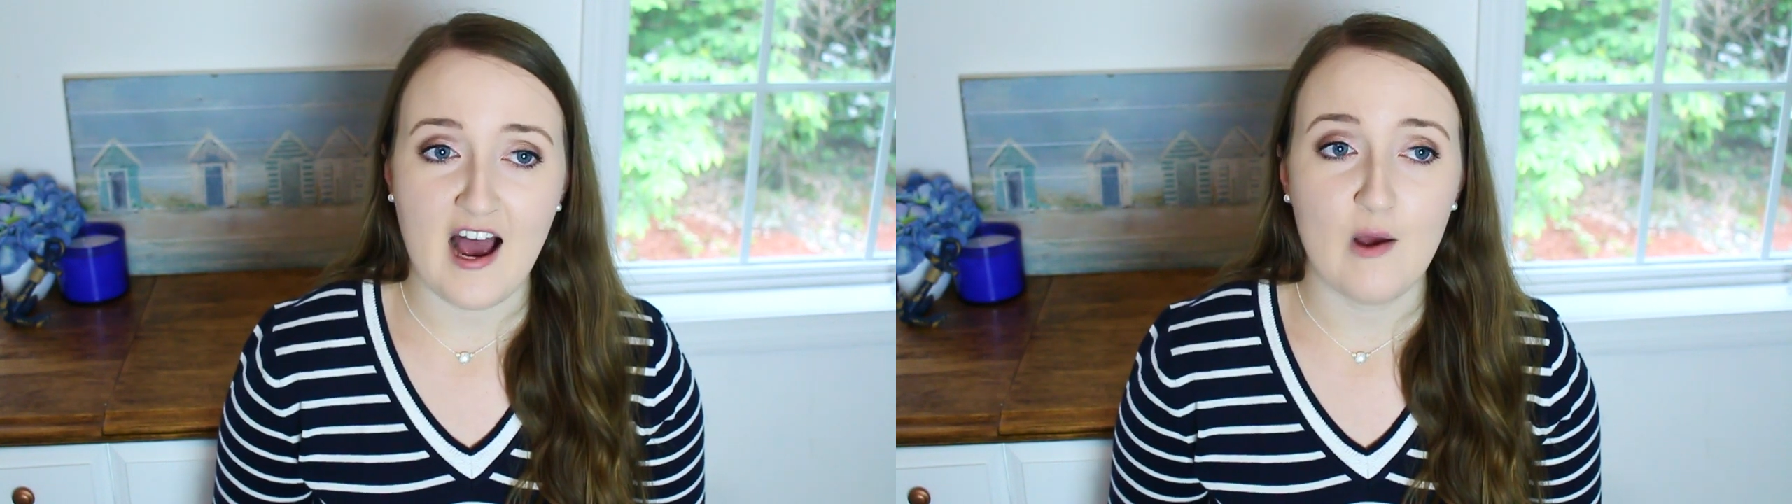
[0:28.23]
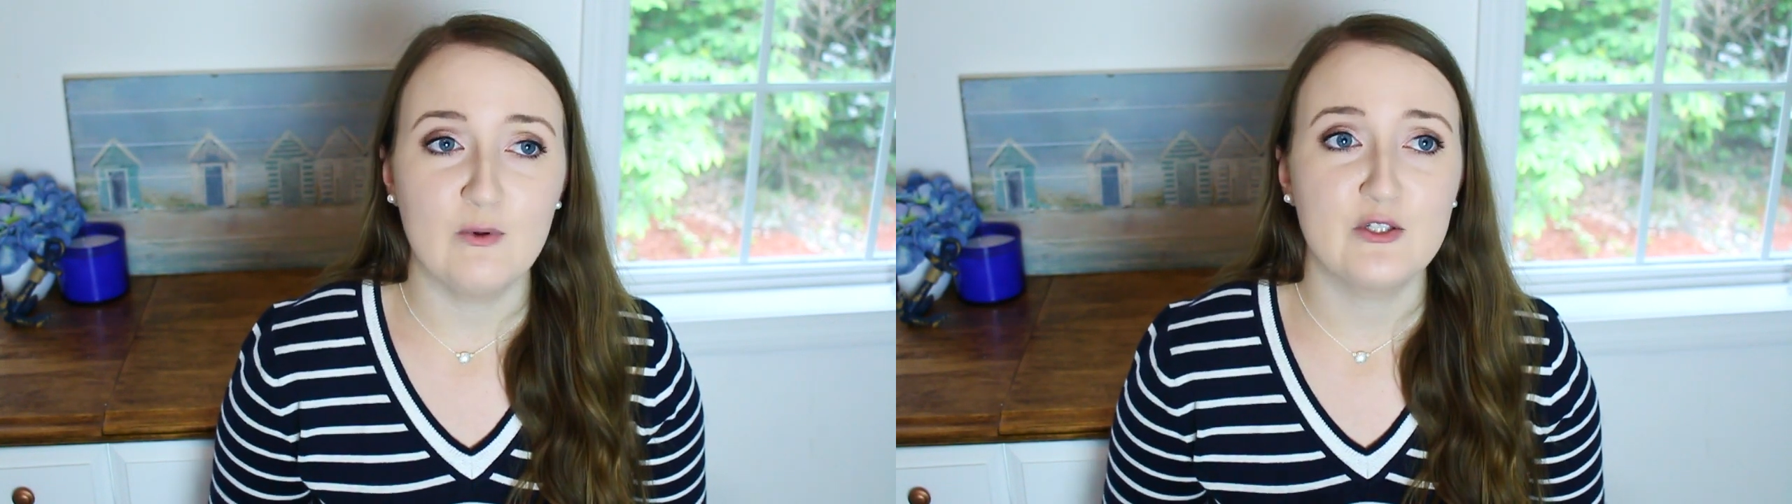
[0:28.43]

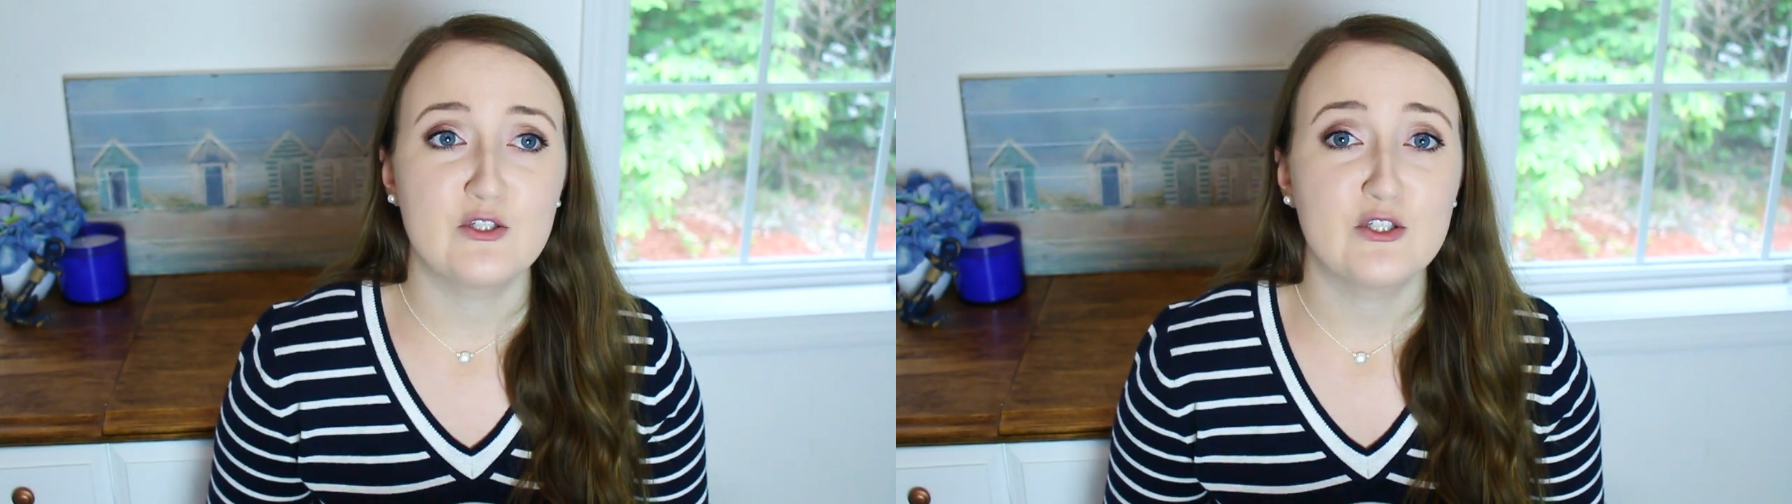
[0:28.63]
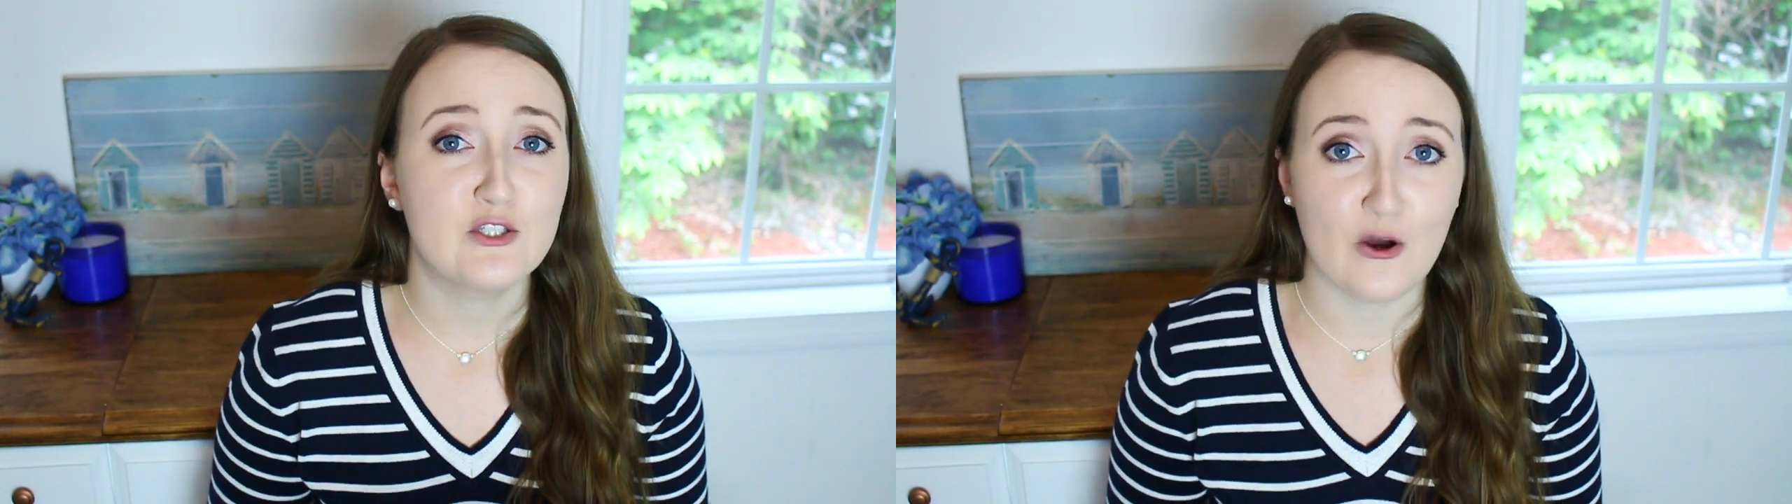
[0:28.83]
I was
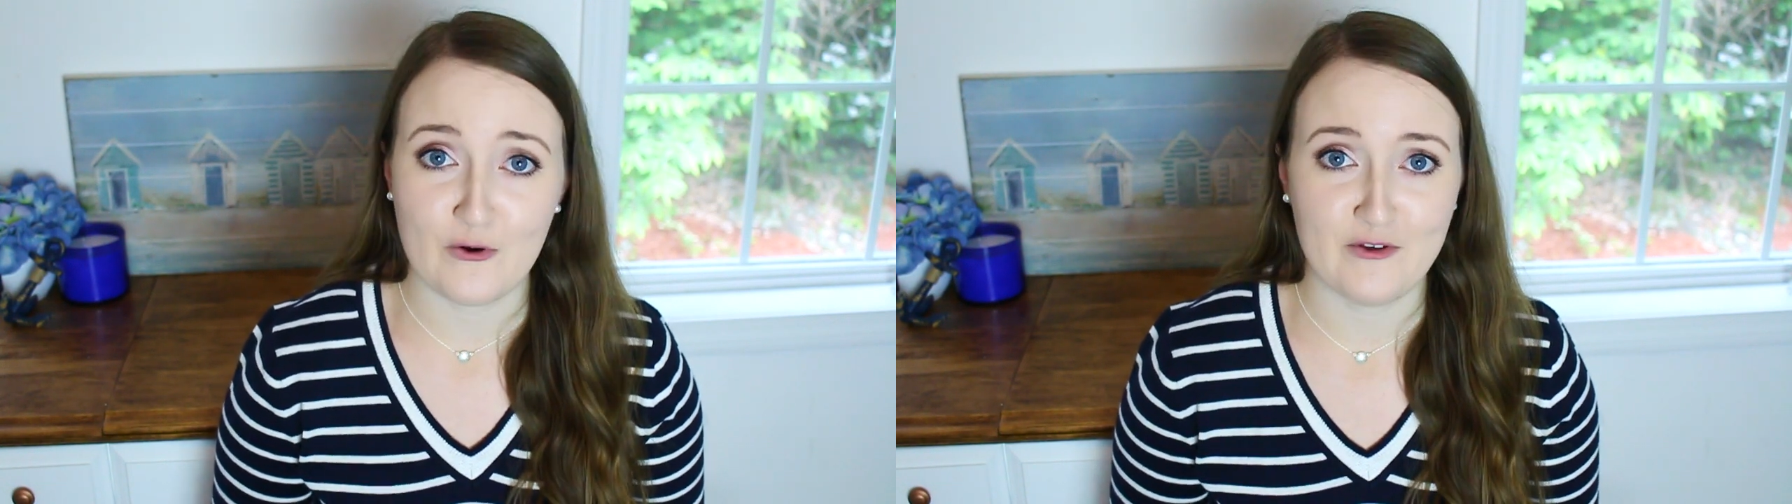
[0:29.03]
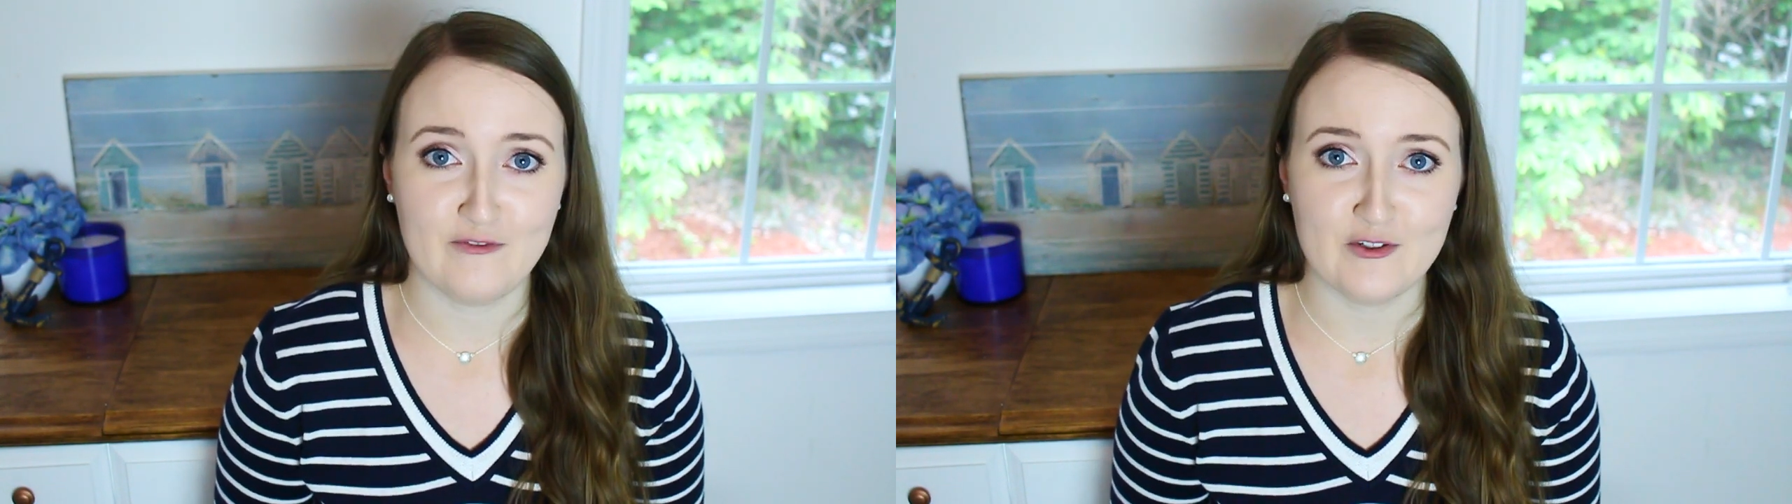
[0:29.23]
so
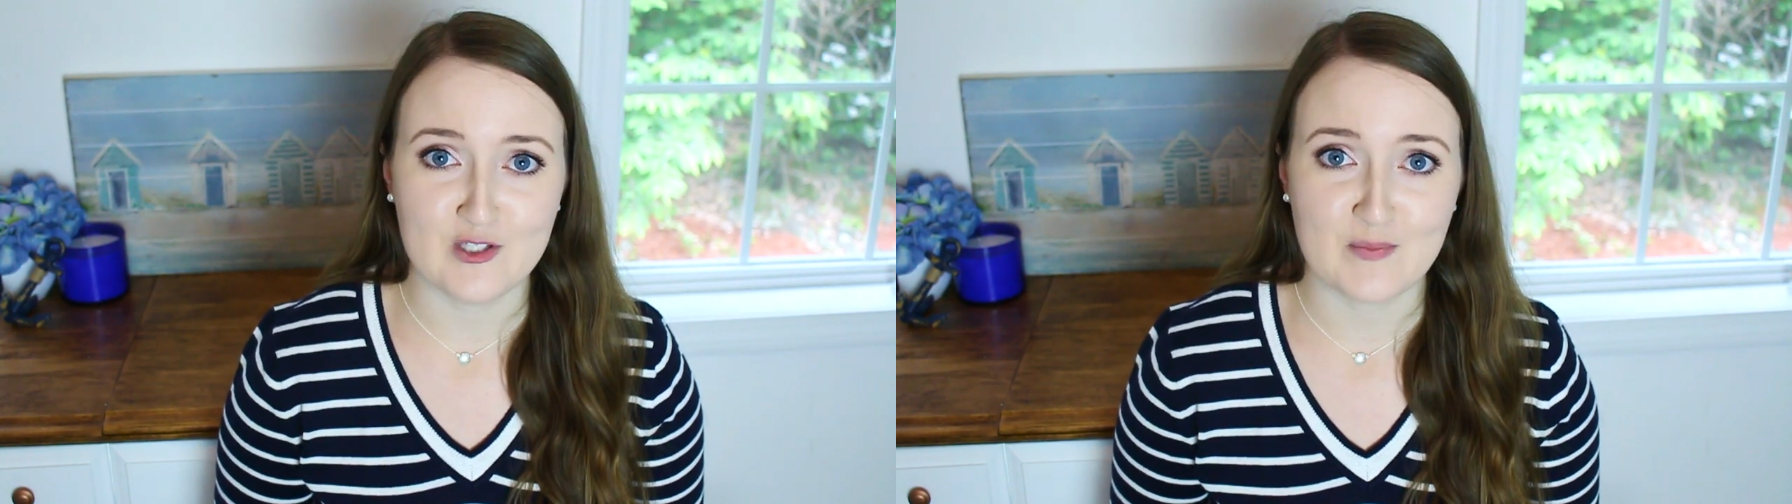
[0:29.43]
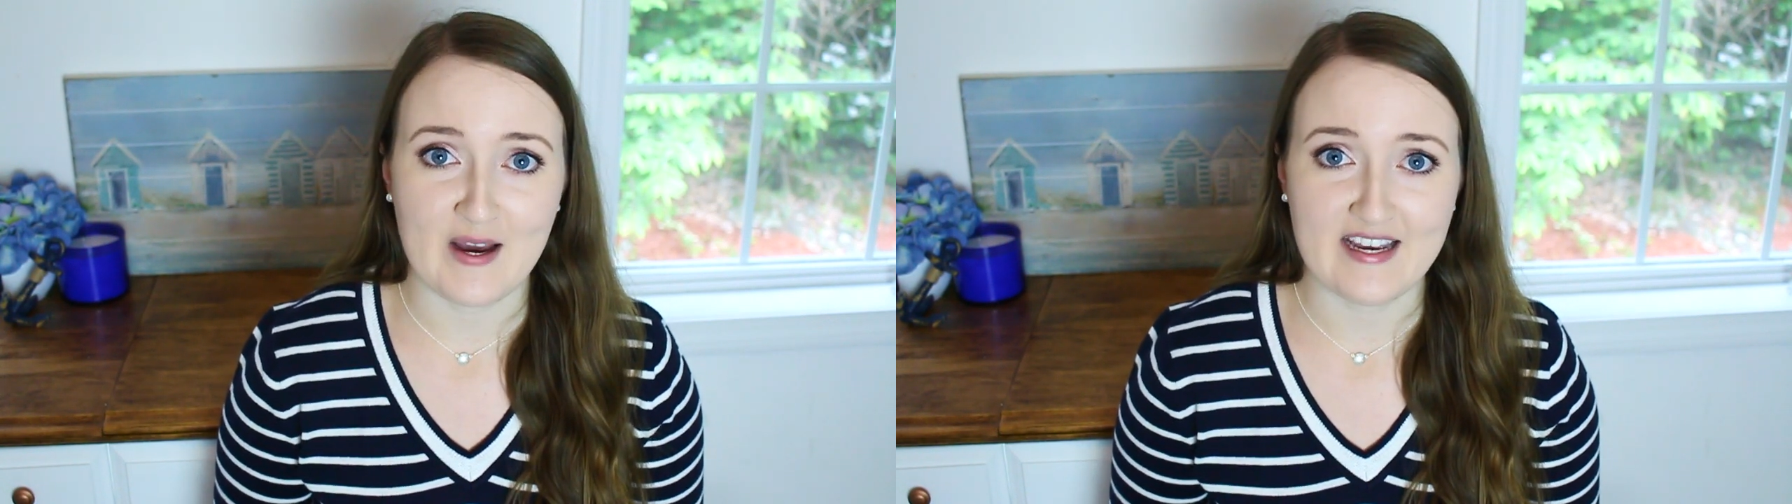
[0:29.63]

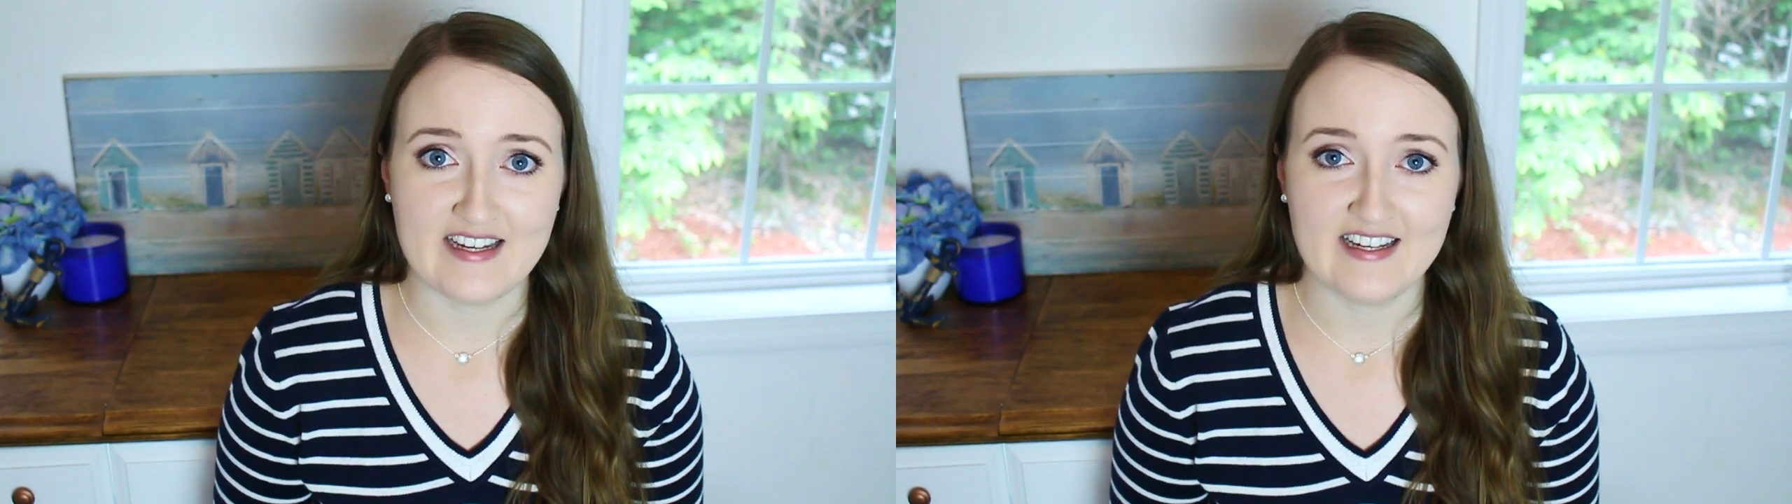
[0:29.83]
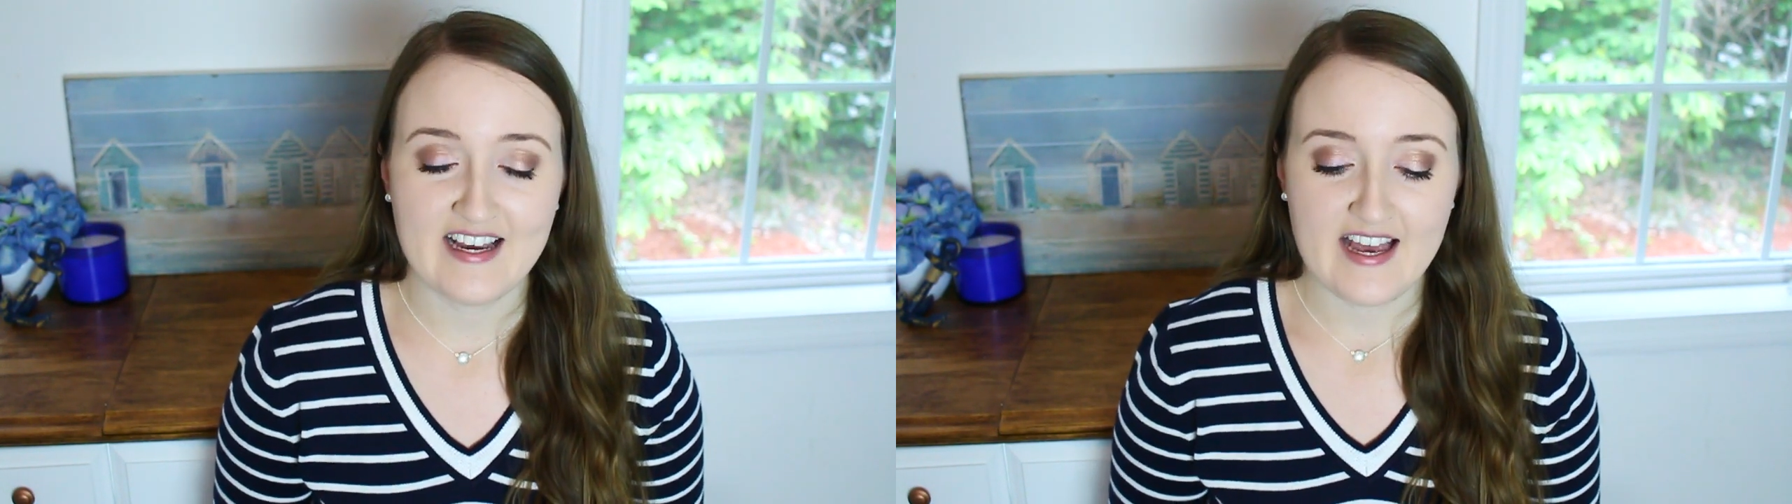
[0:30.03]
confused by it.